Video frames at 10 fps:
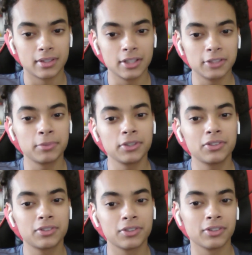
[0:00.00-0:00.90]
It's been
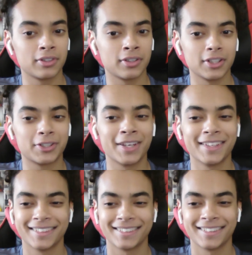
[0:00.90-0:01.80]
good.
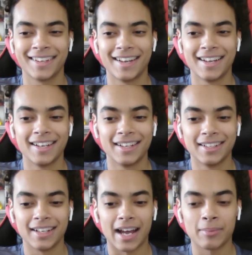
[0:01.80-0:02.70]

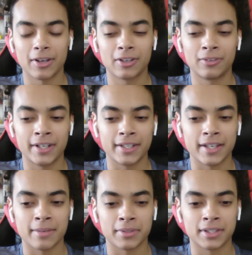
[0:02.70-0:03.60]
I'm not going to rate it
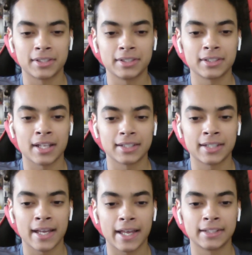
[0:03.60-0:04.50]
yet, but this season has
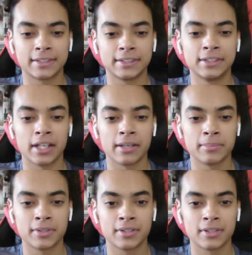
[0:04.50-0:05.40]
had its
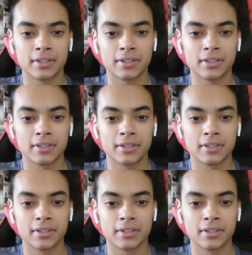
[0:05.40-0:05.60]
gems.